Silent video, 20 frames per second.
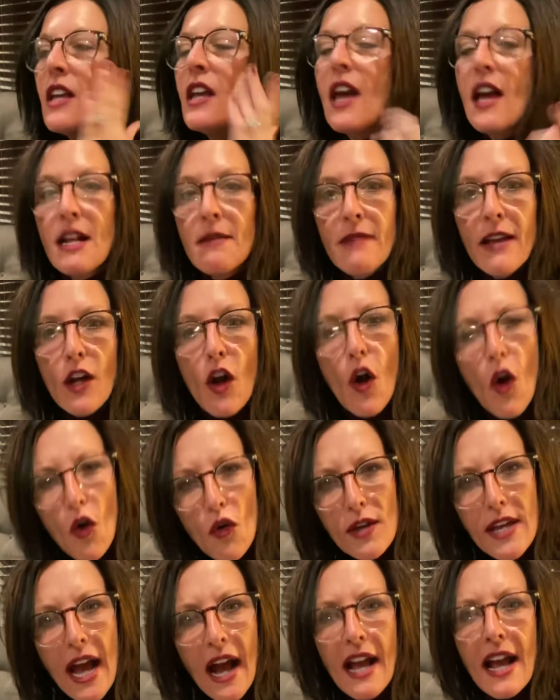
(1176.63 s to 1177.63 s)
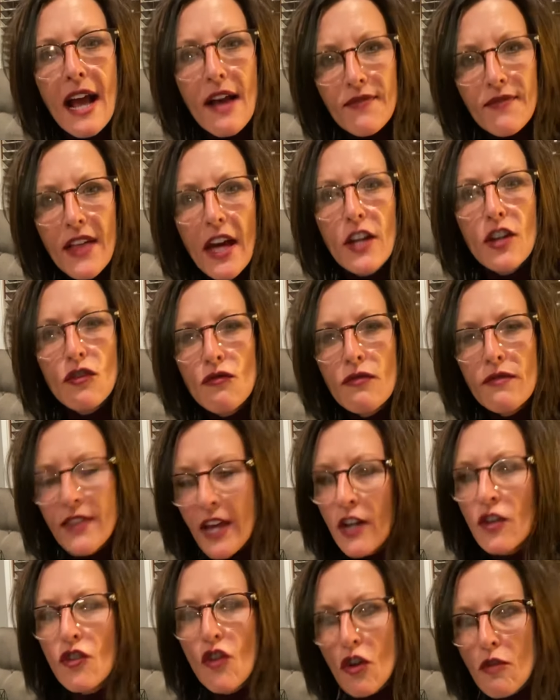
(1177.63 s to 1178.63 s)
And I'm like, oh yeah, I have that
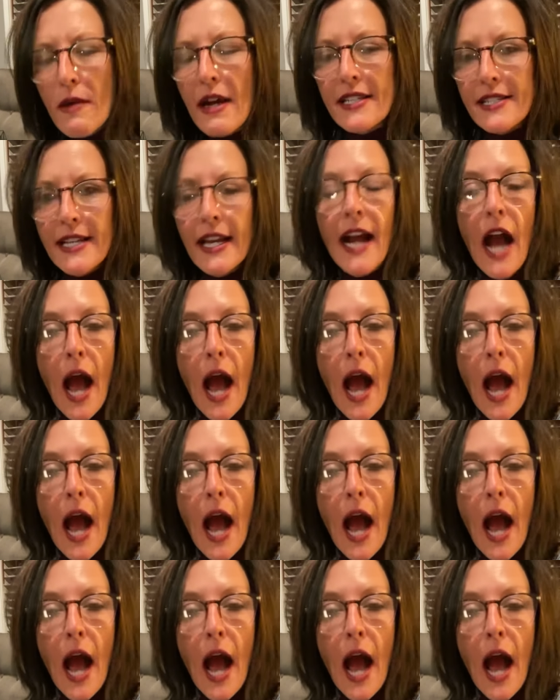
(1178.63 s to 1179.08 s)
Norwex thing.